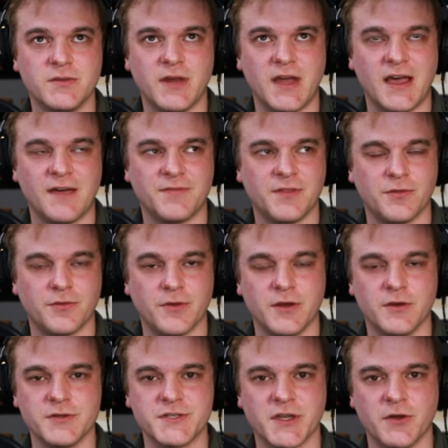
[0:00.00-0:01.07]
and a half and three
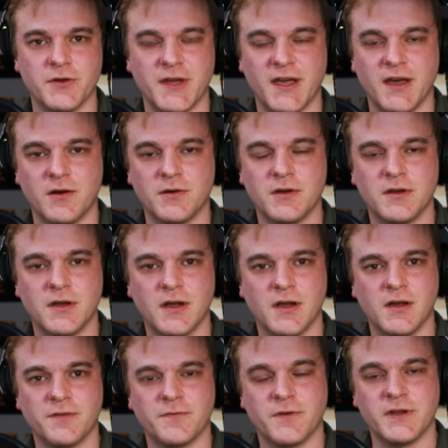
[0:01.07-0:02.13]
years ago now.
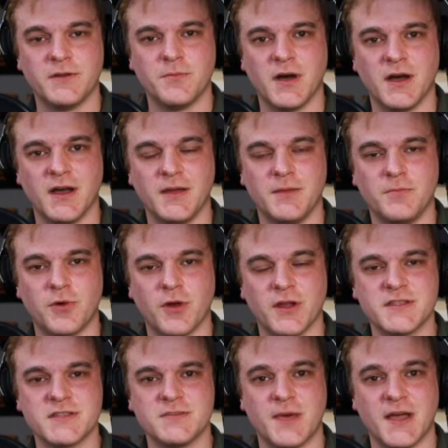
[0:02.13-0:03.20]
a friend of mine brought
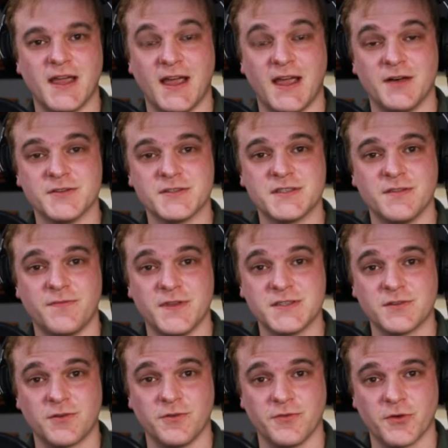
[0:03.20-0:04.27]
it to my house, the
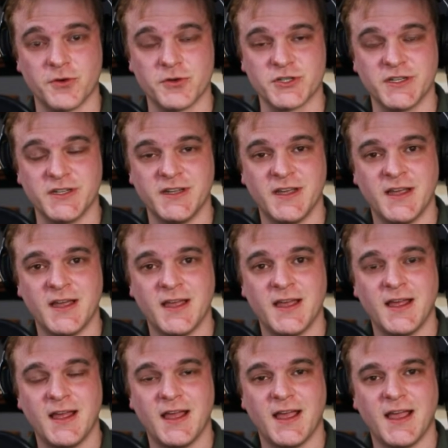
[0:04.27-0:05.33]
physical version,
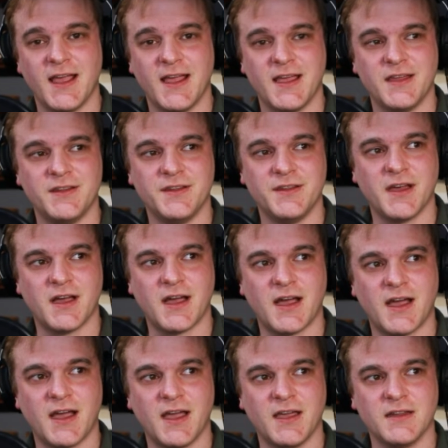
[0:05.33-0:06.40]
and
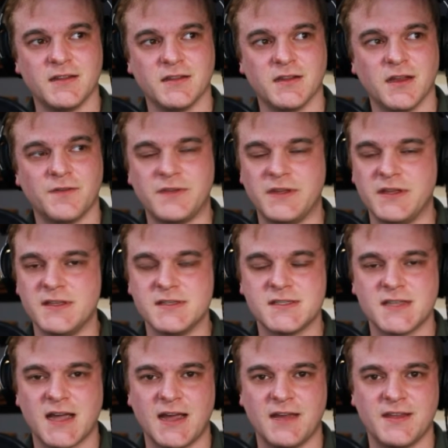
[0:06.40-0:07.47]
I loved it.
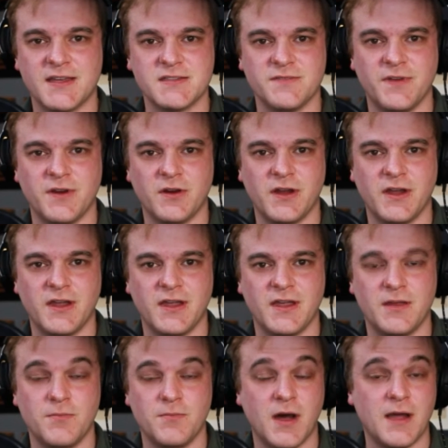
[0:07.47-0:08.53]
Scythe has a very,
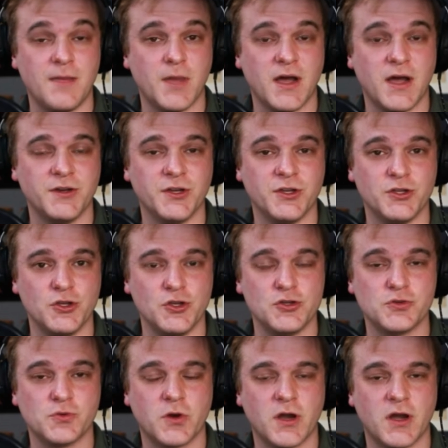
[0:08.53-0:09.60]
in my mind,
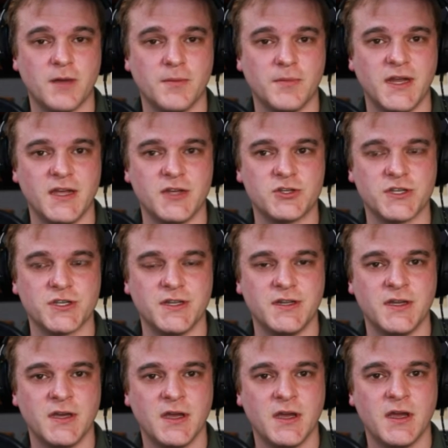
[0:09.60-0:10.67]
unusual combination
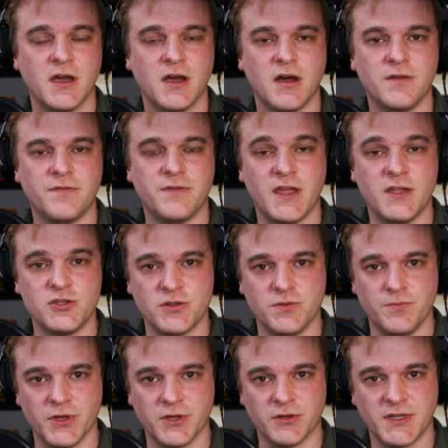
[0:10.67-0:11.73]
of engine
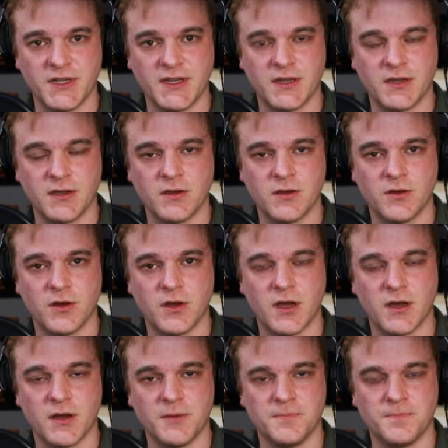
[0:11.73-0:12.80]
building
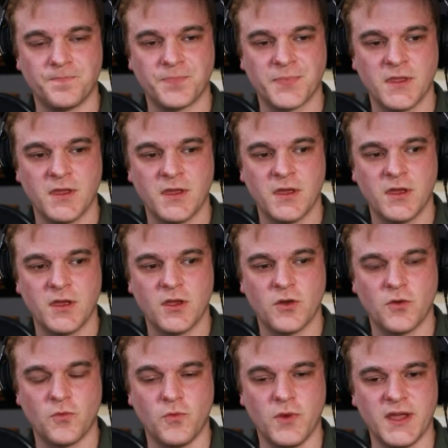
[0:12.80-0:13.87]
um,
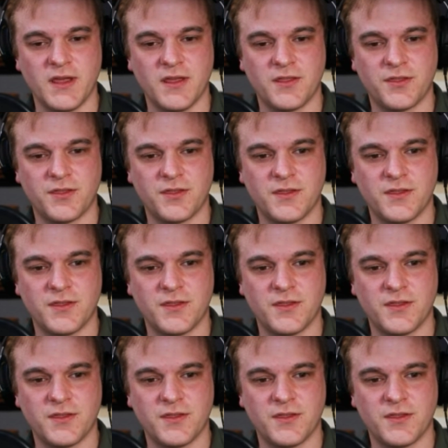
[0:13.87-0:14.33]
with